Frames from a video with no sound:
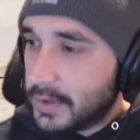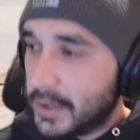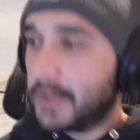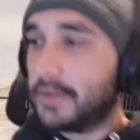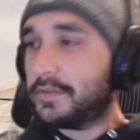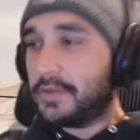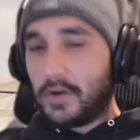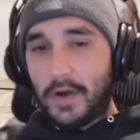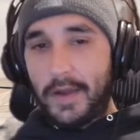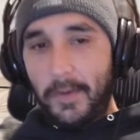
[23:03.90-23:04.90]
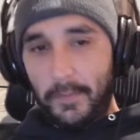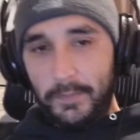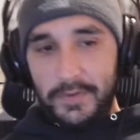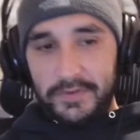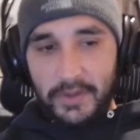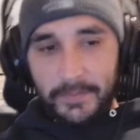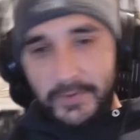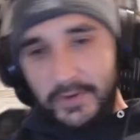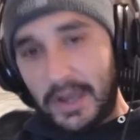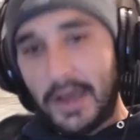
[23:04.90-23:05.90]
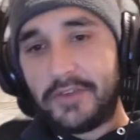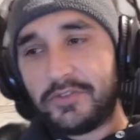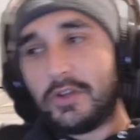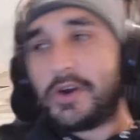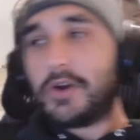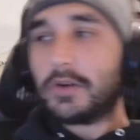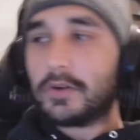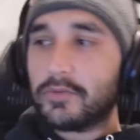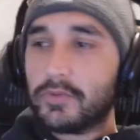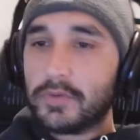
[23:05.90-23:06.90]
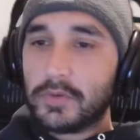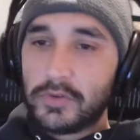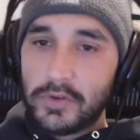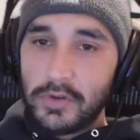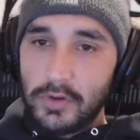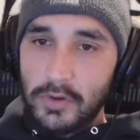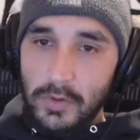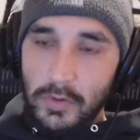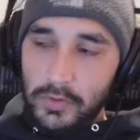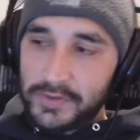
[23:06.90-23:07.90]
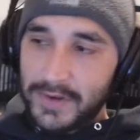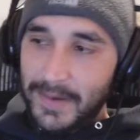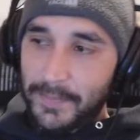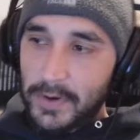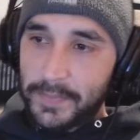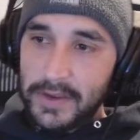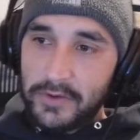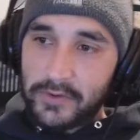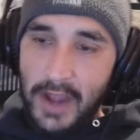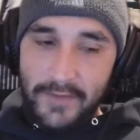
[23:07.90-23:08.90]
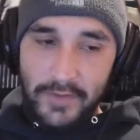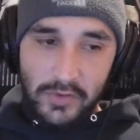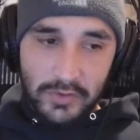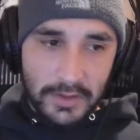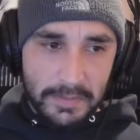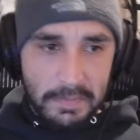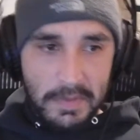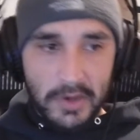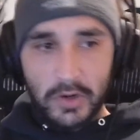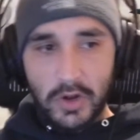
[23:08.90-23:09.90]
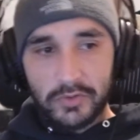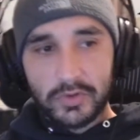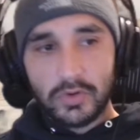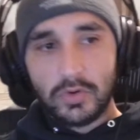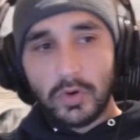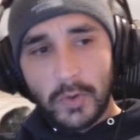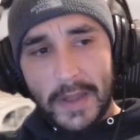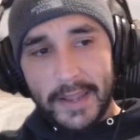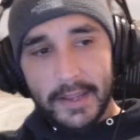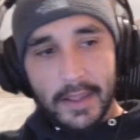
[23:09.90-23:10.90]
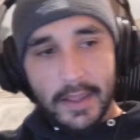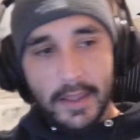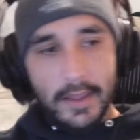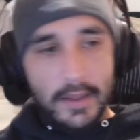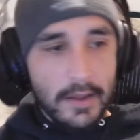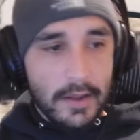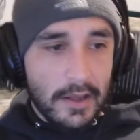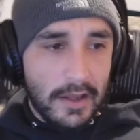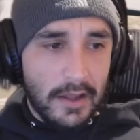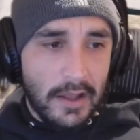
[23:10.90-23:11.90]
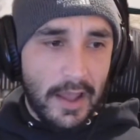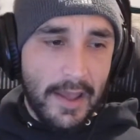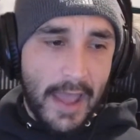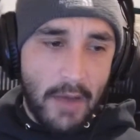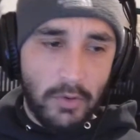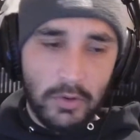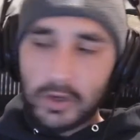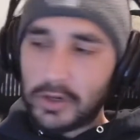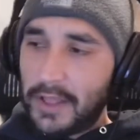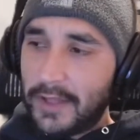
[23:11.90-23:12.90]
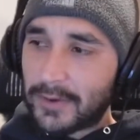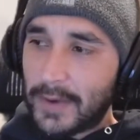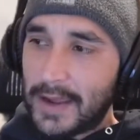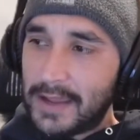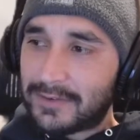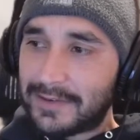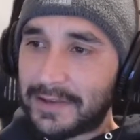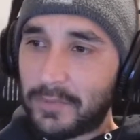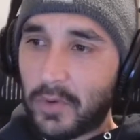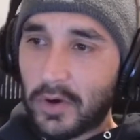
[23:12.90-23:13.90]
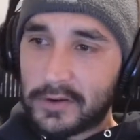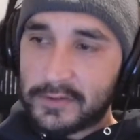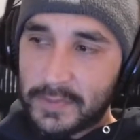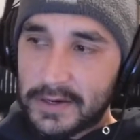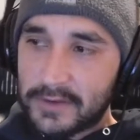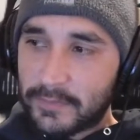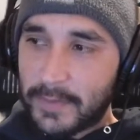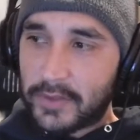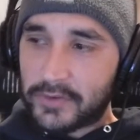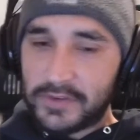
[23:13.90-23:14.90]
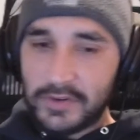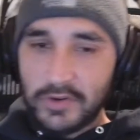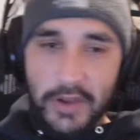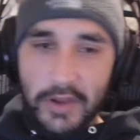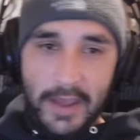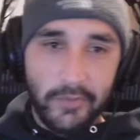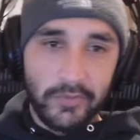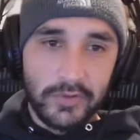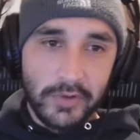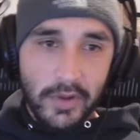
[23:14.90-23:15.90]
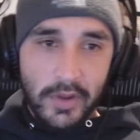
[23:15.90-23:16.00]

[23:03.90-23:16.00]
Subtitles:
Yeah, so I hope this helped you guys learn to set up your P drive using the Micros tool way. I will learn the other ways and get more experience from other senior devs